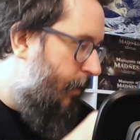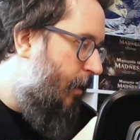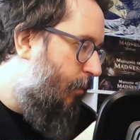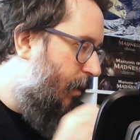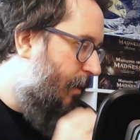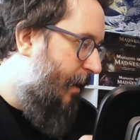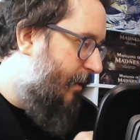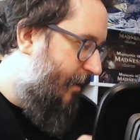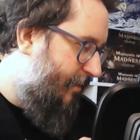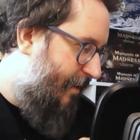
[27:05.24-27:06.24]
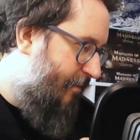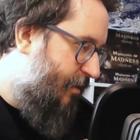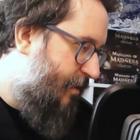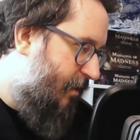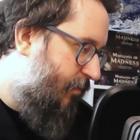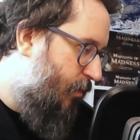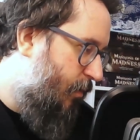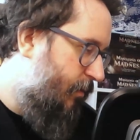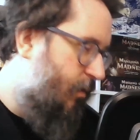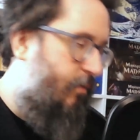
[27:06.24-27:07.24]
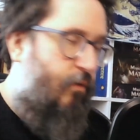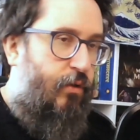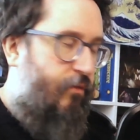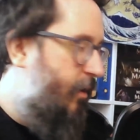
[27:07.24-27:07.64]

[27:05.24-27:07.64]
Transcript: What you make dexterity checks for. It's got the rules for